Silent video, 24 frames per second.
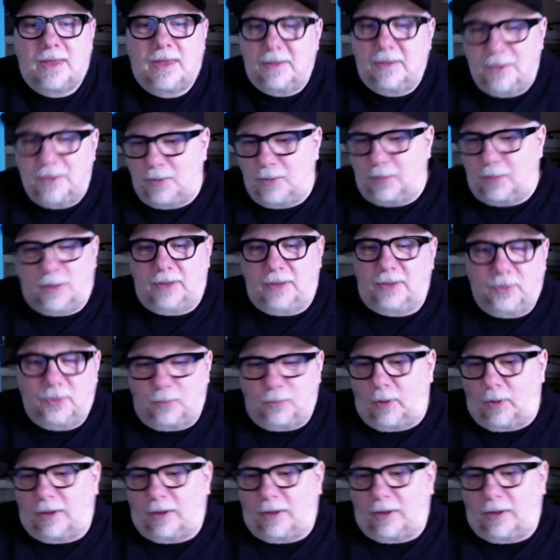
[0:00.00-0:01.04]
there there
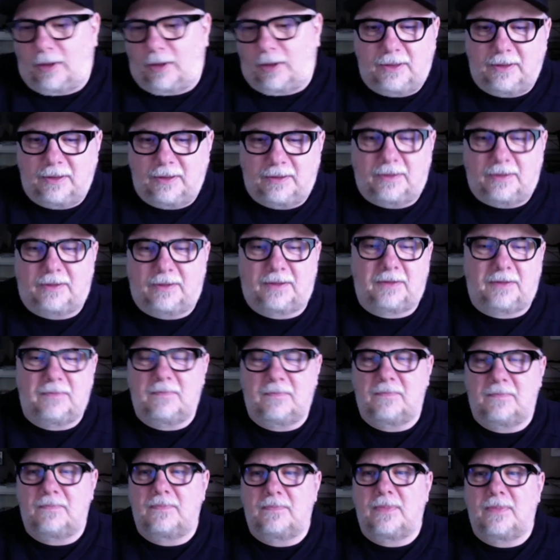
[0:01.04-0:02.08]
wasn't this
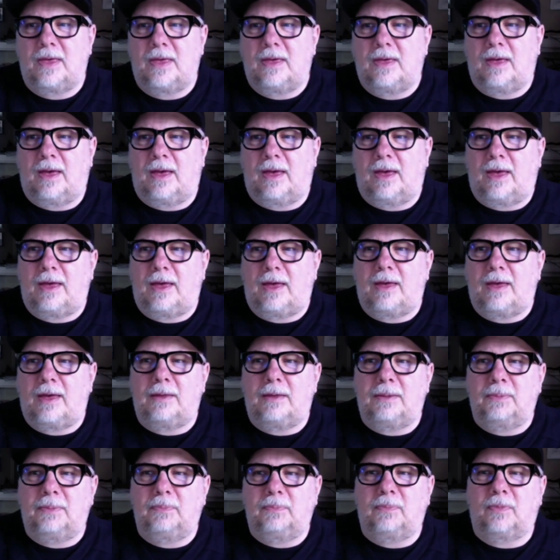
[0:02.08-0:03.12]
uh,
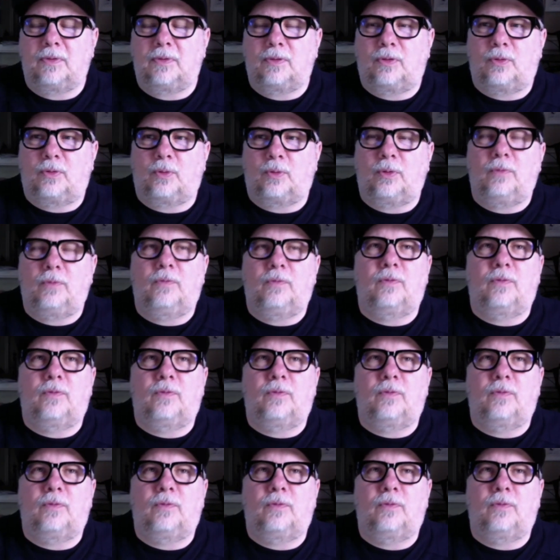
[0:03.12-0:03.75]
sort of